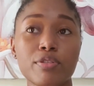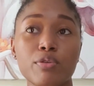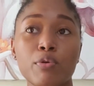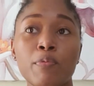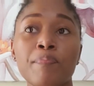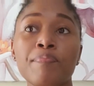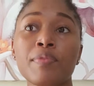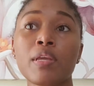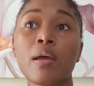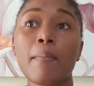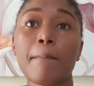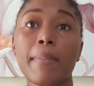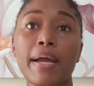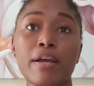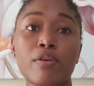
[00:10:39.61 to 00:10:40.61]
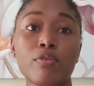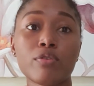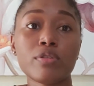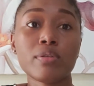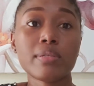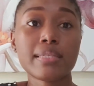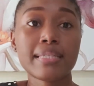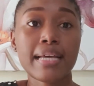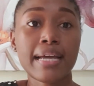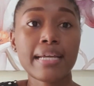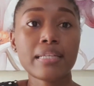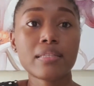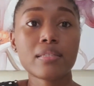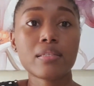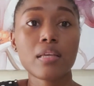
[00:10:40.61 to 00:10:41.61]
So my go-to
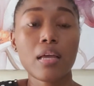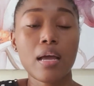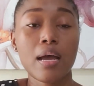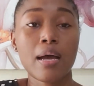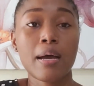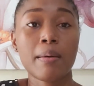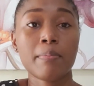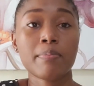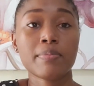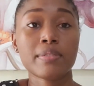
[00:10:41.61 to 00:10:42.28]
sites are